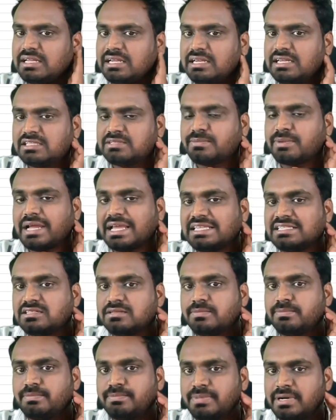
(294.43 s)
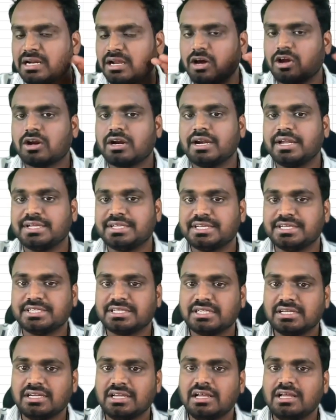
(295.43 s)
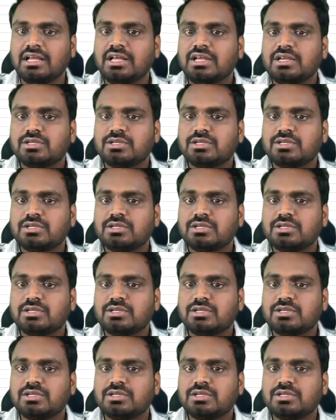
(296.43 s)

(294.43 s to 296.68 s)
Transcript: it is priced per organization.